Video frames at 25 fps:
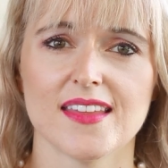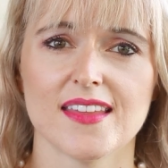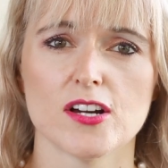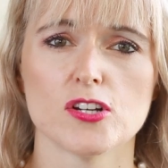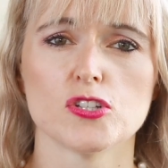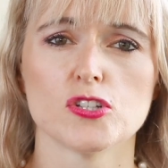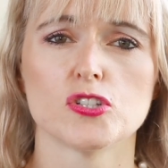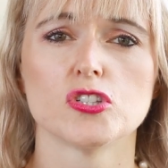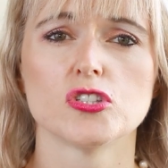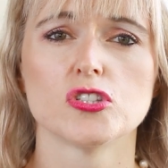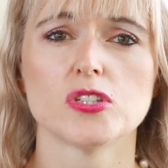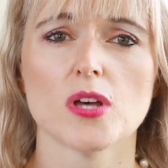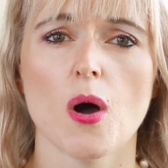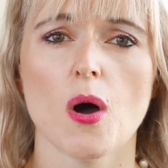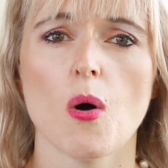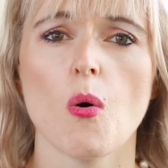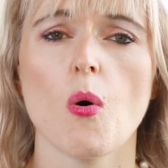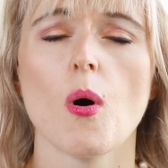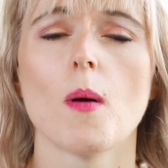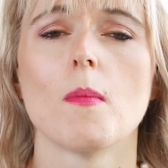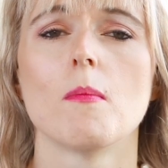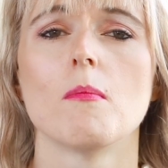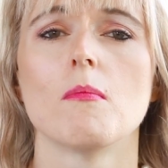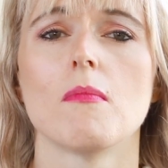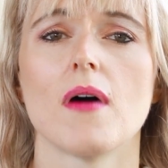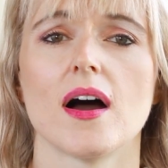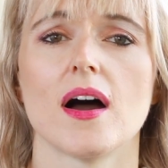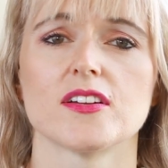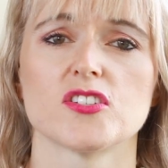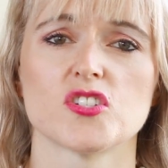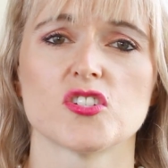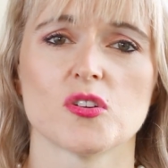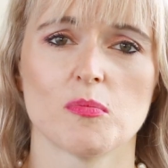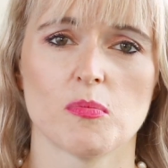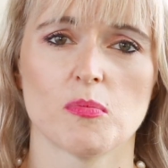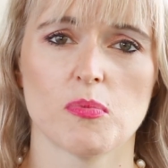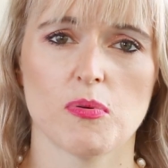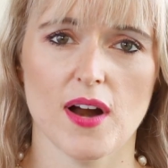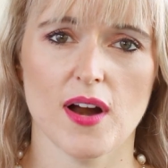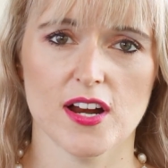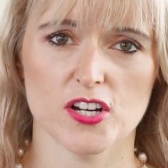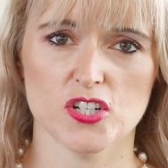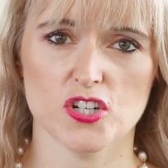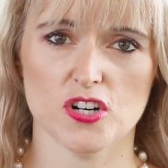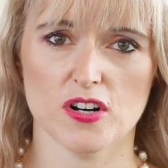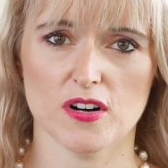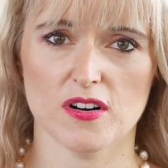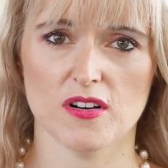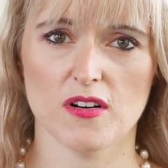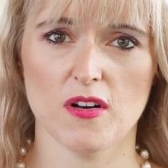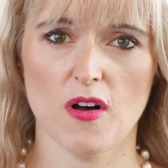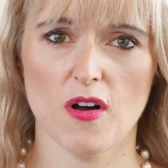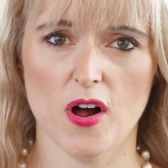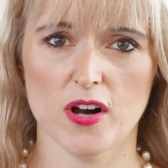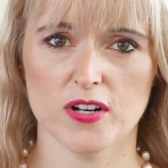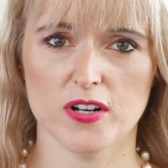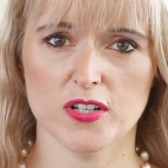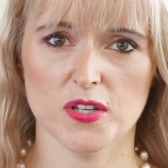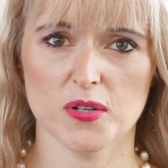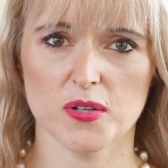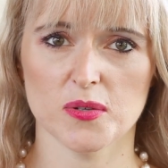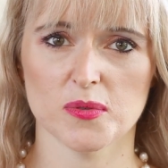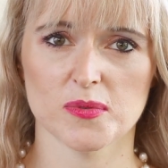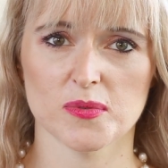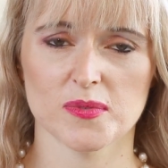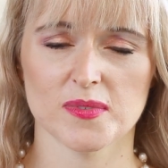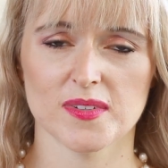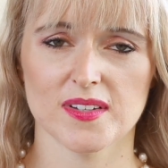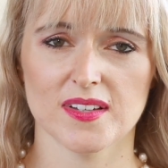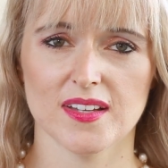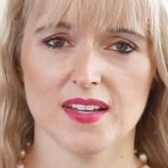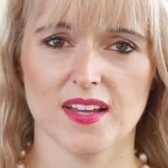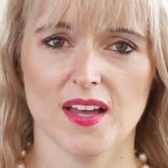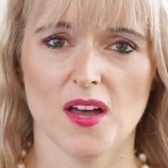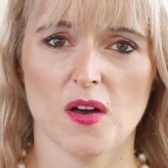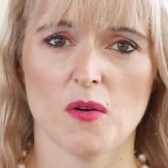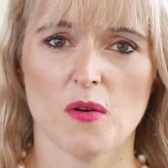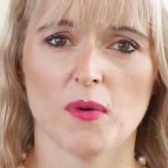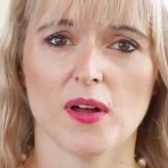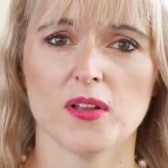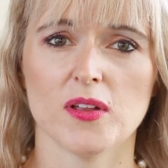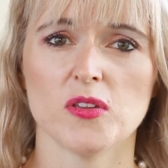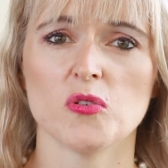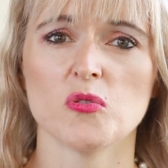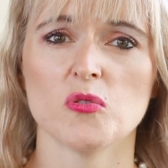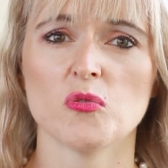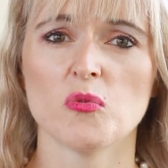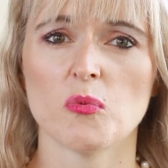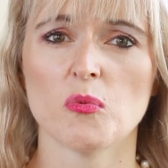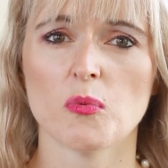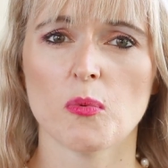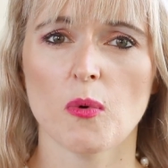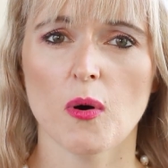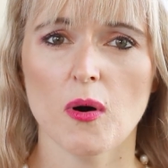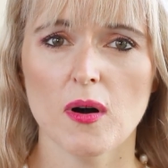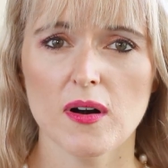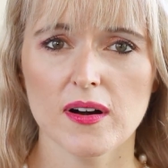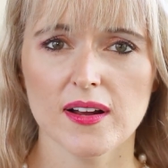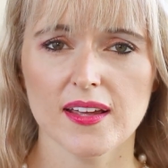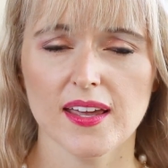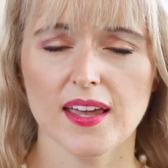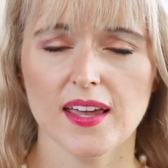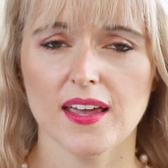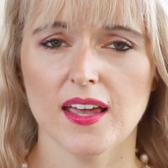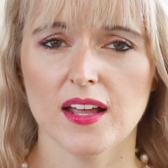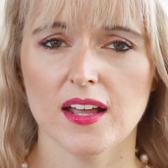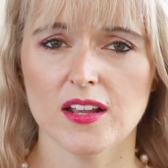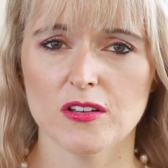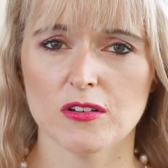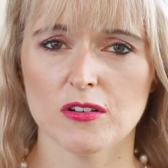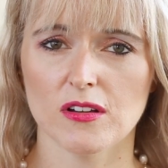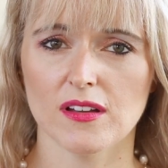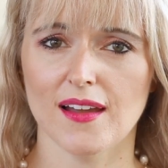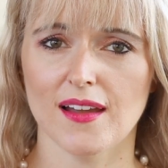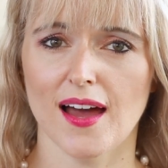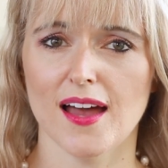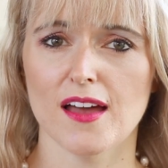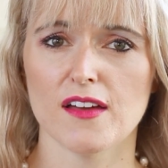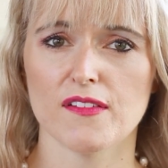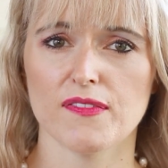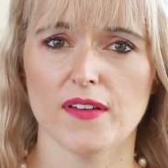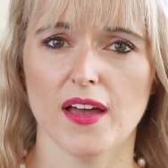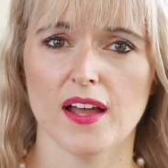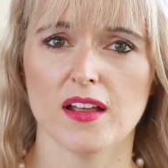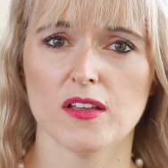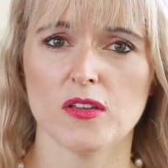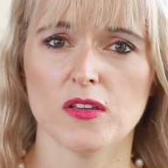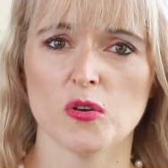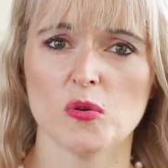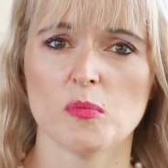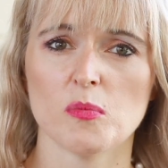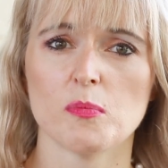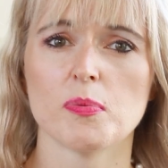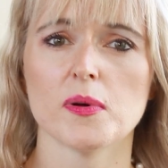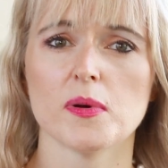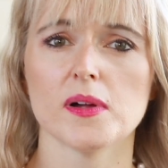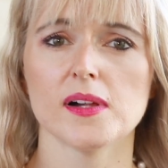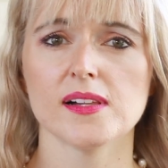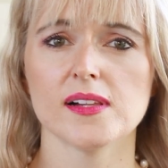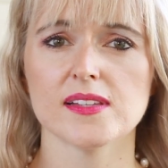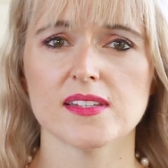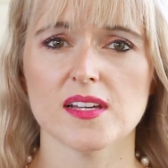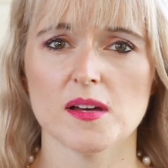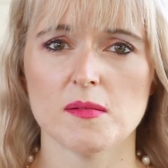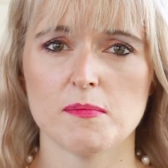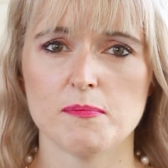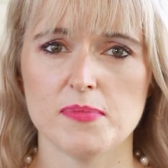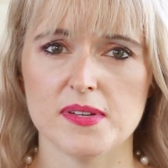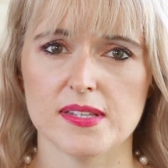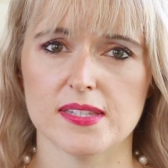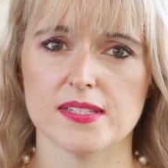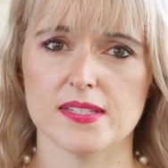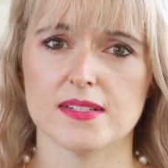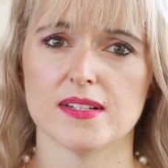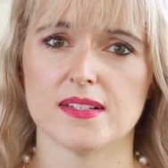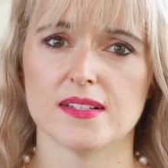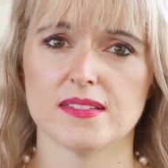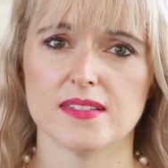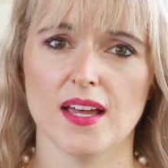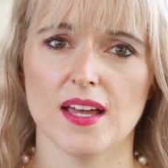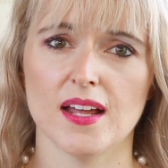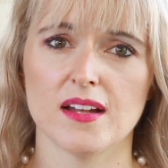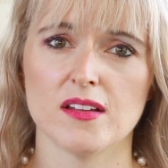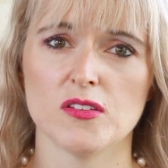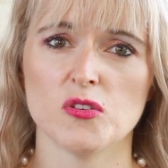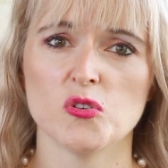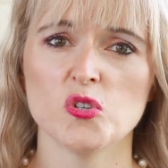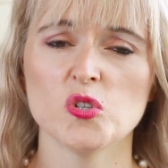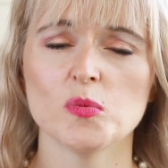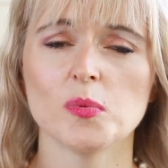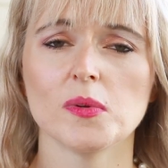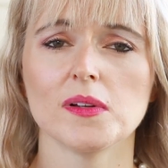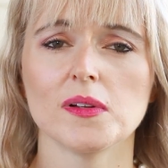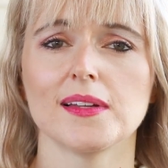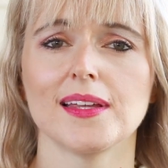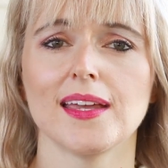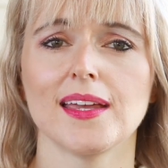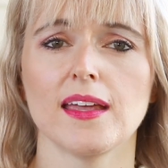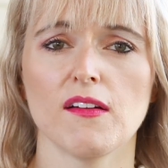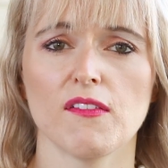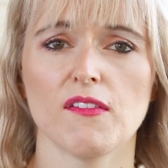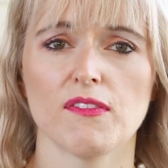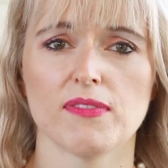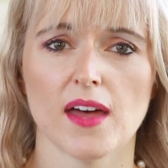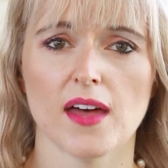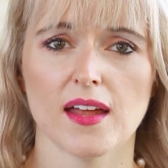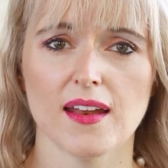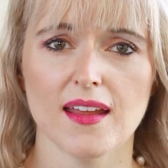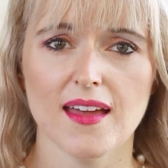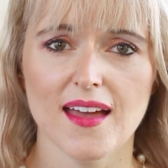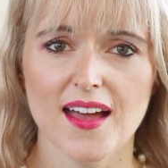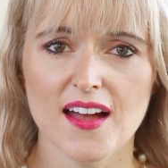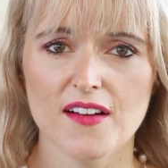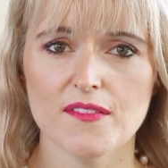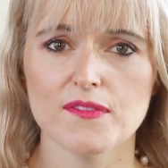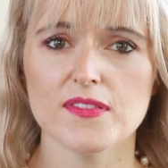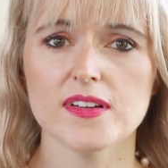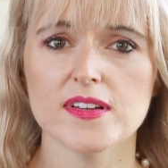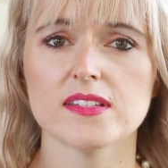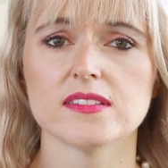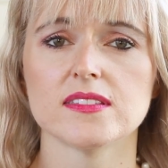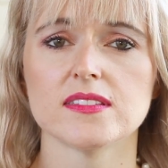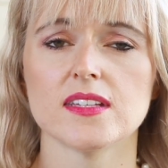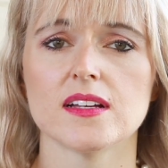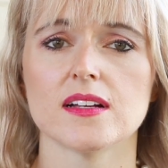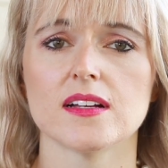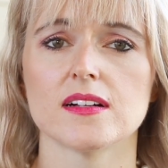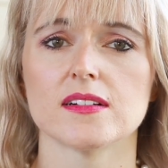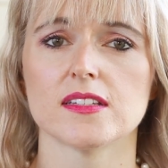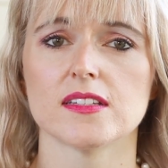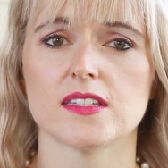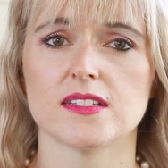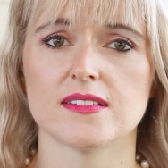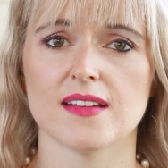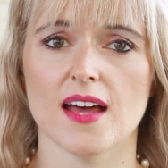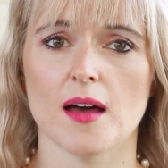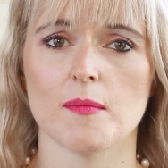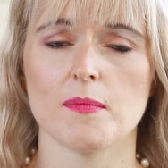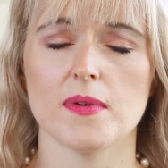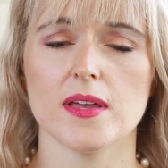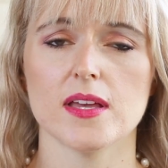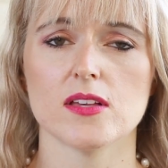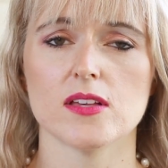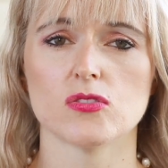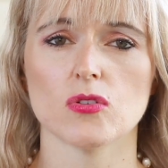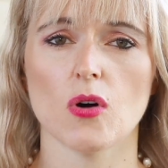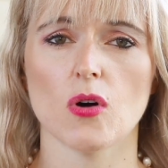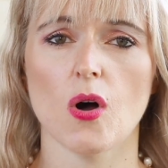there is so much pressure on you. When you work in your life and you build a business and you believe that every single step is